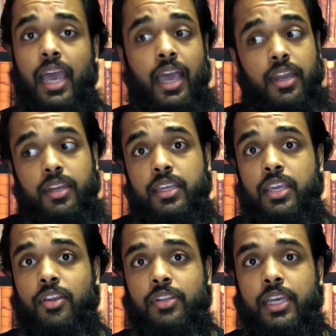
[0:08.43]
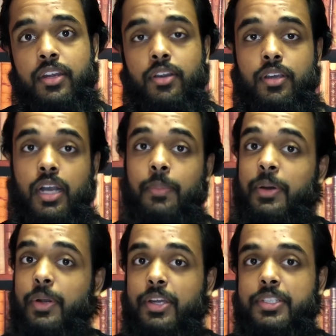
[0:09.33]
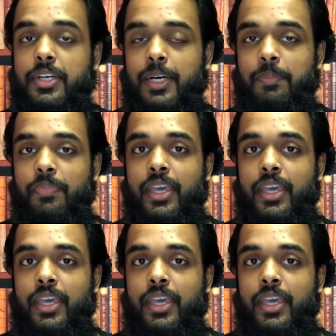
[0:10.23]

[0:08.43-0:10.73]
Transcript: and a year later come out on top.